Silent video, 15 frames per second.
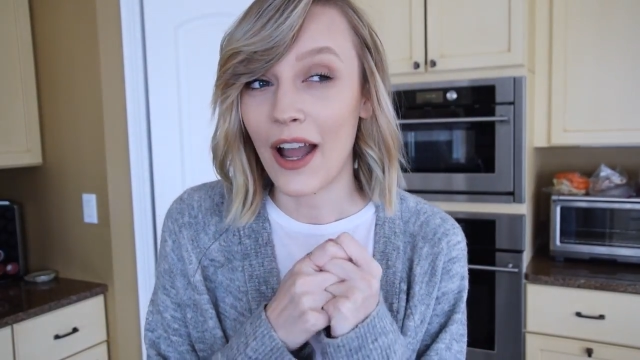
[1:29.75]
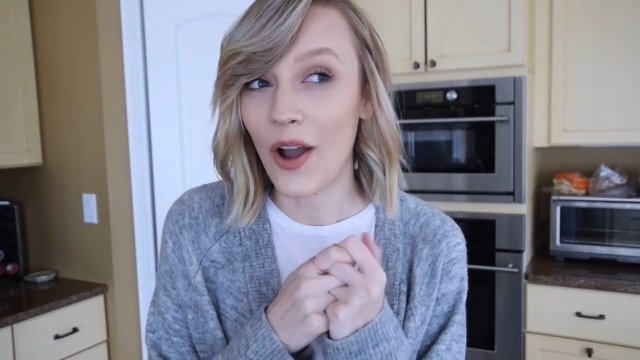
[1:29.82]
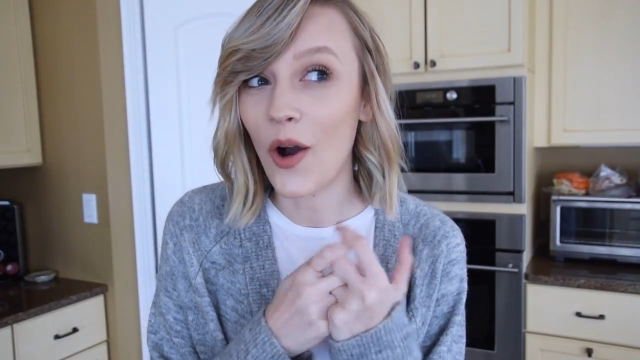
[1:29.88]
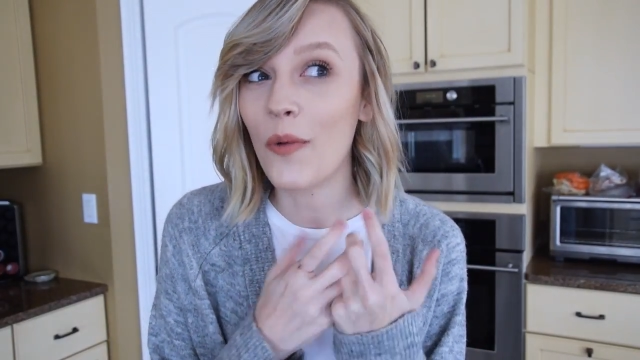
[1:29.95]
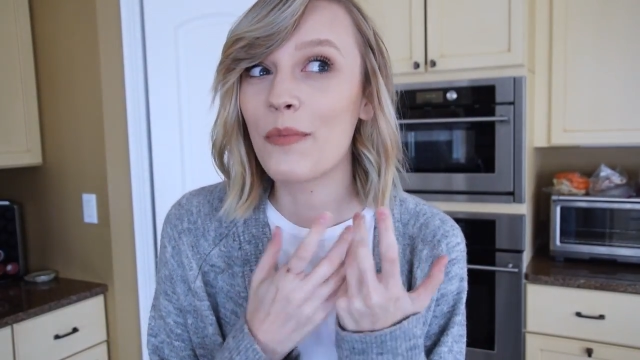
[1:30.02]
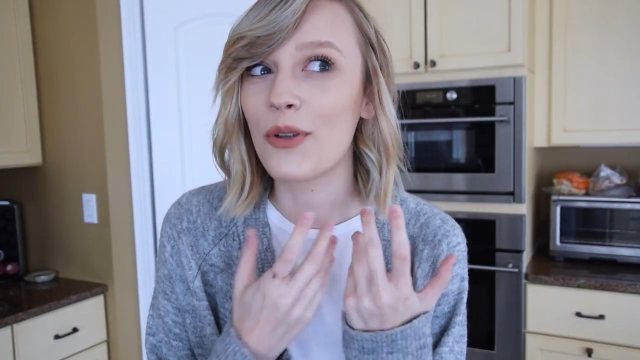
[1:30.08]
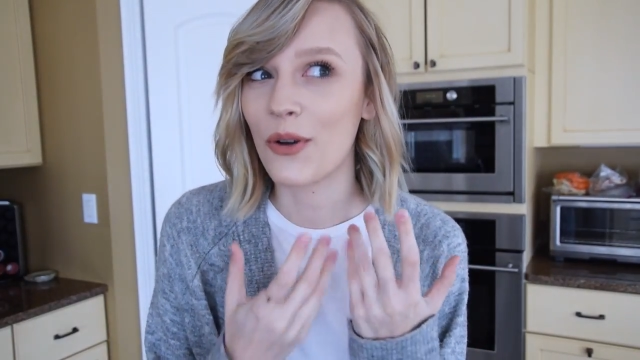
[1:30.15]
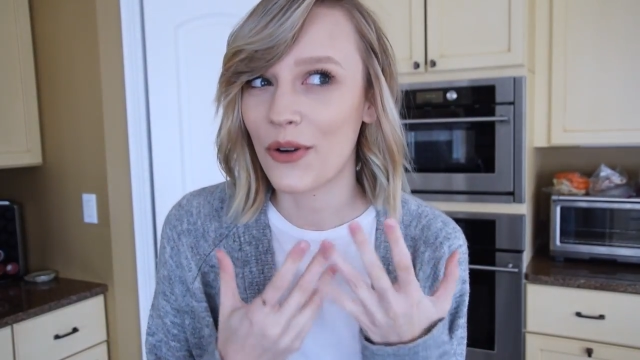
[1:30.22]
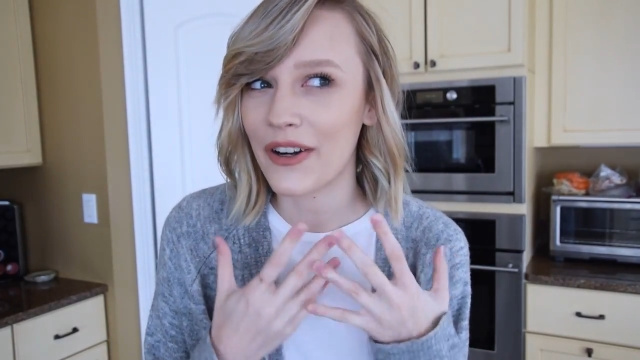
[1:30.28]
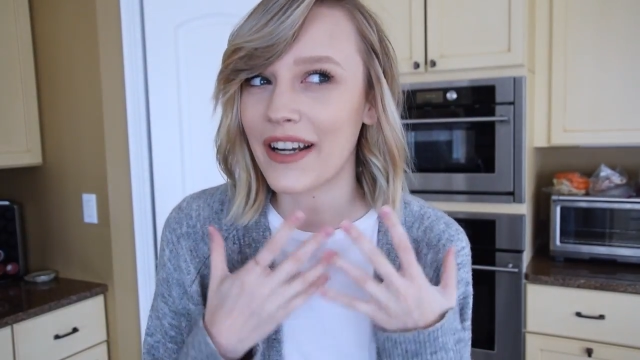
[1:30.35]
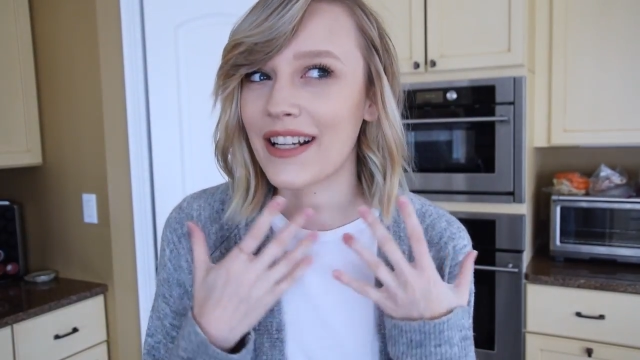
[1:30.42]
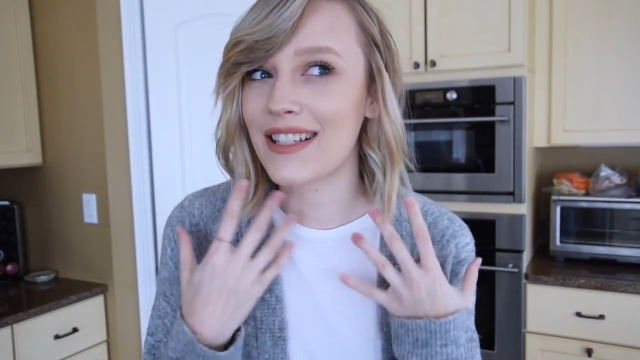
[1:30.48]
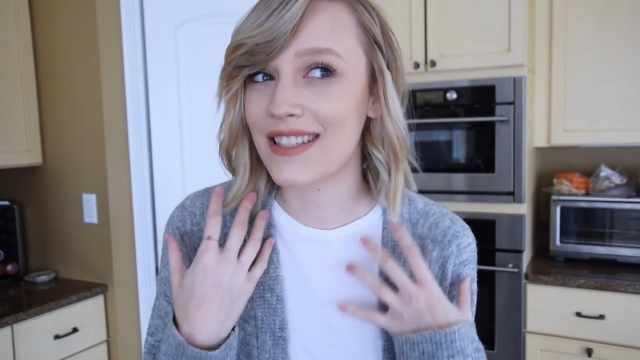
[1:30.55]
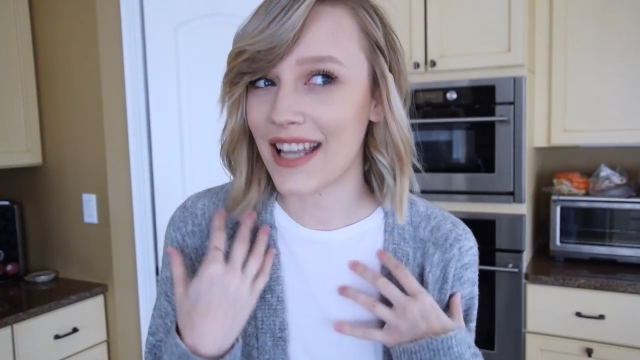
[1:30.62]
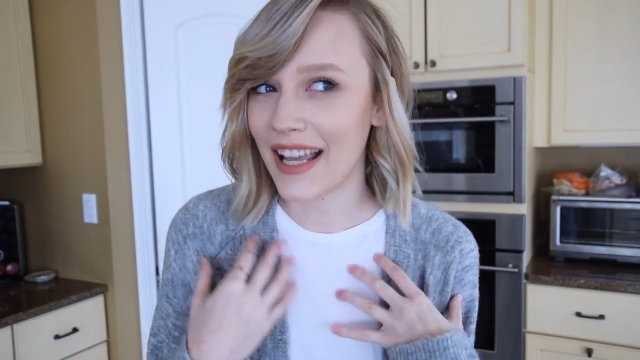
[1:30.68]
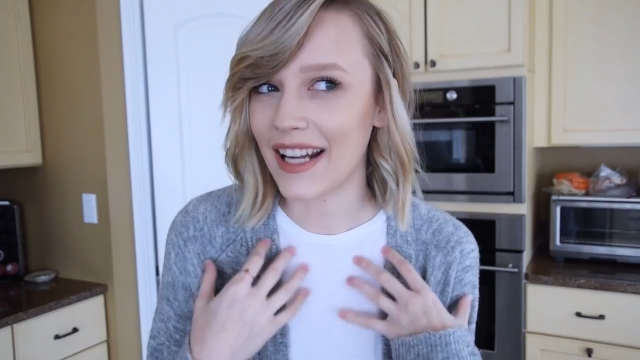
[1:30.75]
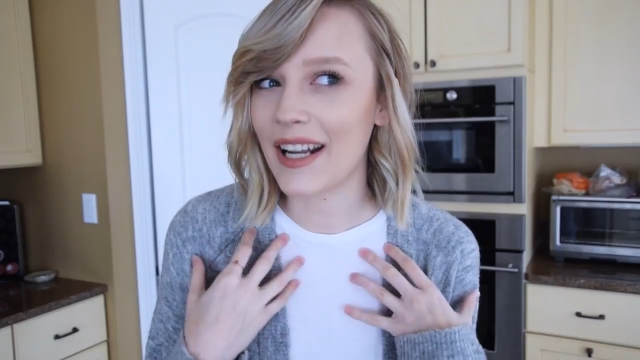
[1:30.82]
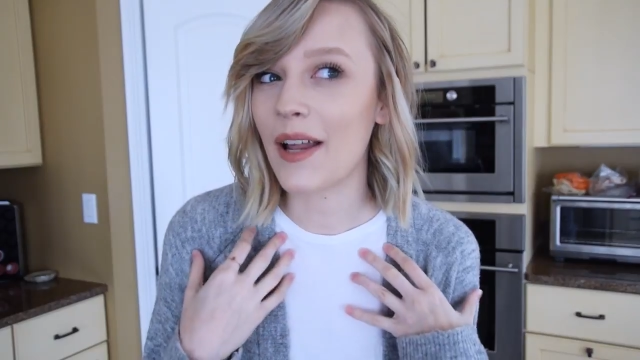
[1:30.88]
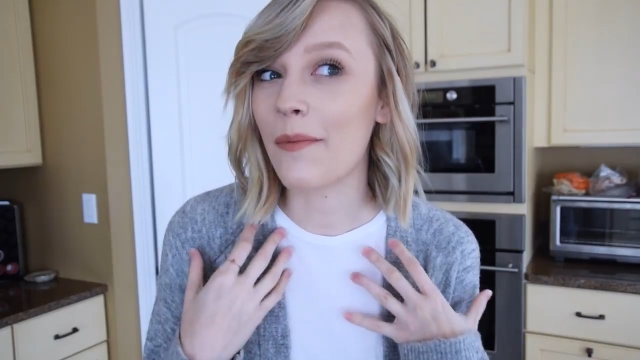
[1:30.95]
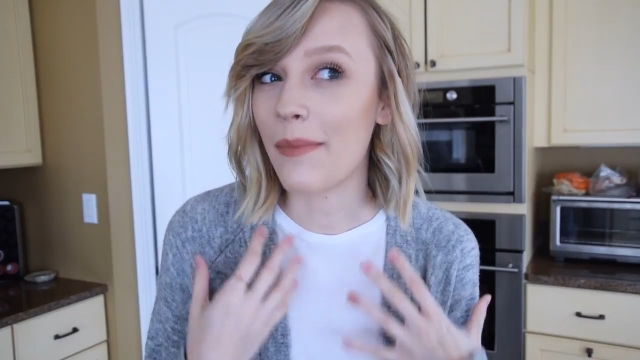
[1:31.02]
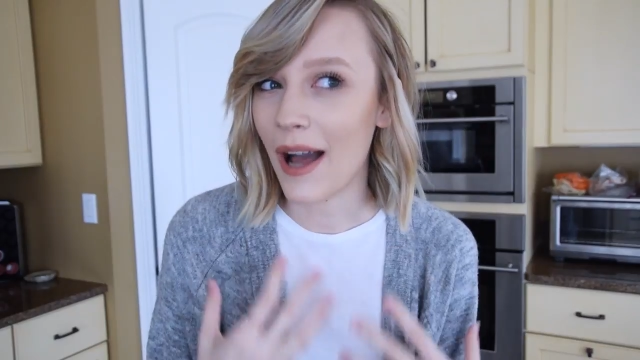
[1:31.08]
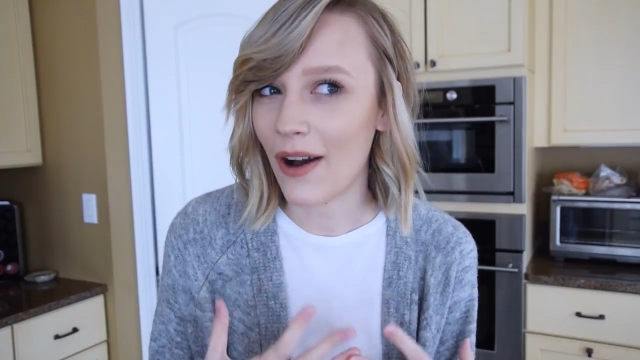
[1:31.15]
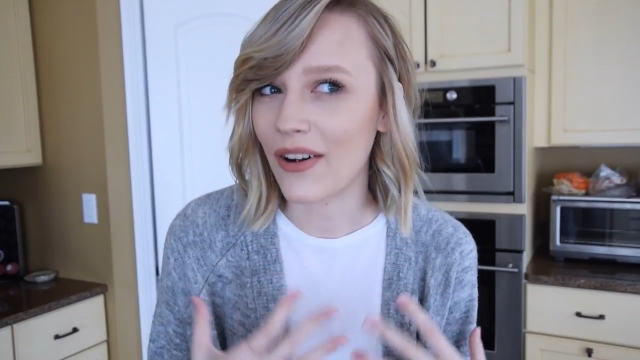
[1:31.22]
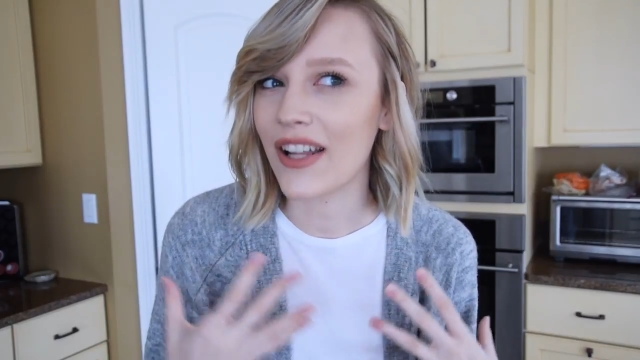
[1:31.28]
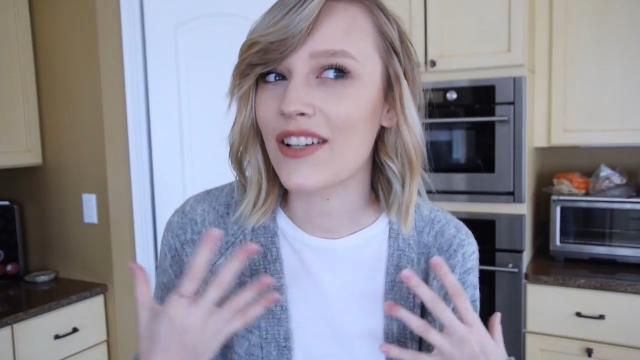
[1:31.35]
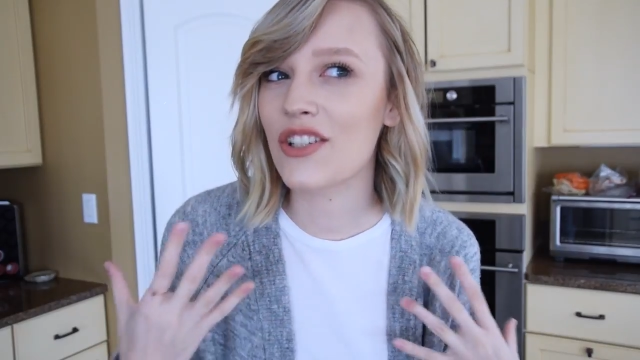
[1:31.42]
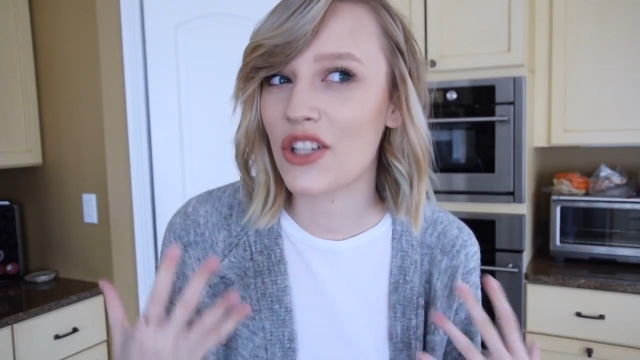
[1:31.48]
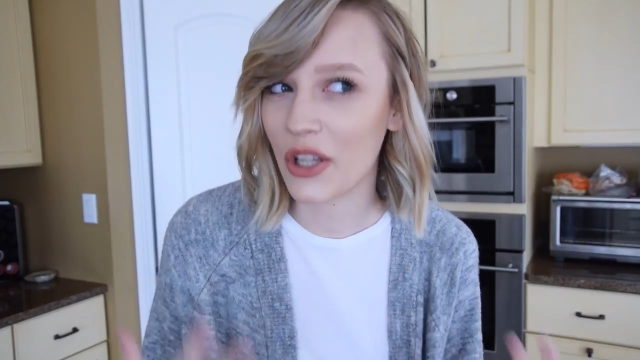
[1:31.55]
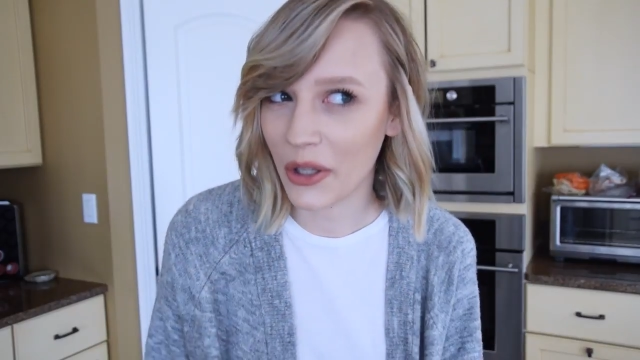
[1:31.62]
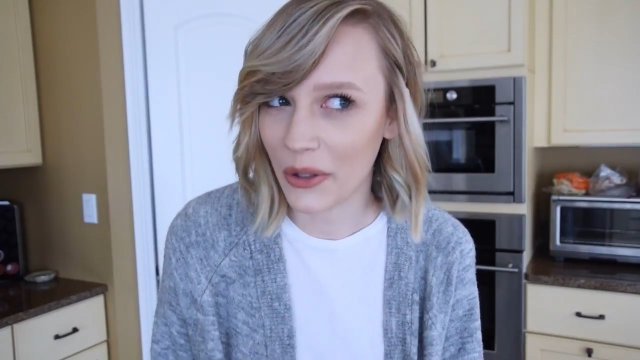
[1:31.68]
I hope you're excited about
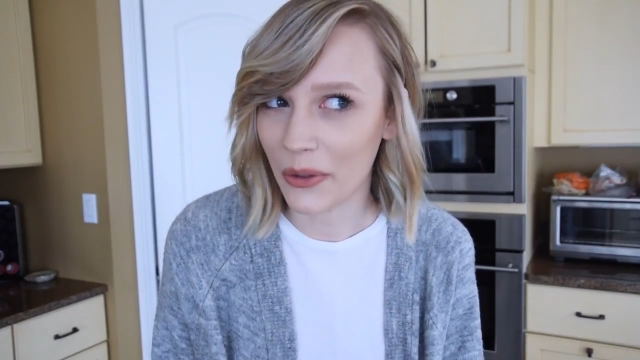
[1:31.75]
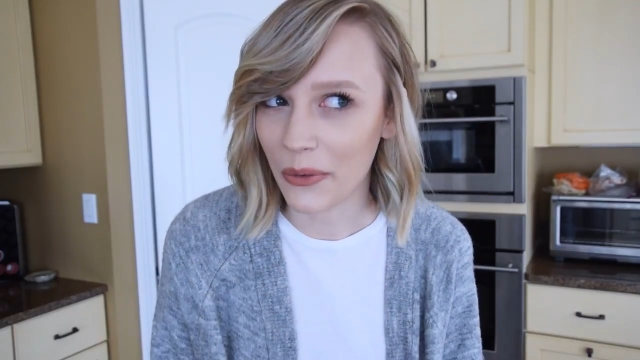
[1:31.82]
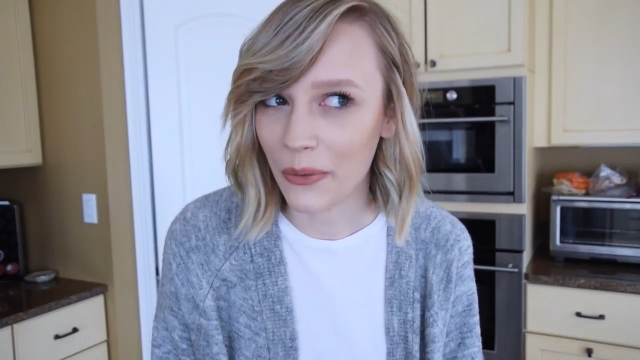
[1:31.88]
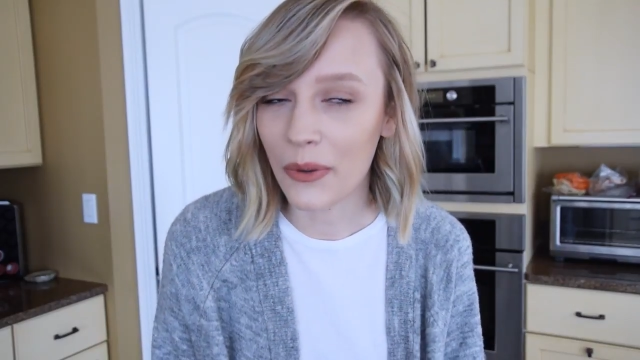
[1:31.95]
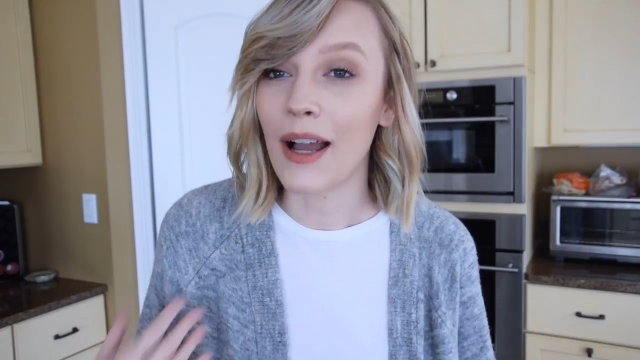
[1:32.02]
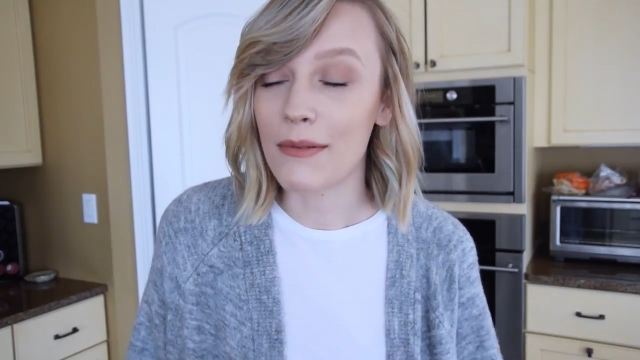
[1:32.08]
it too.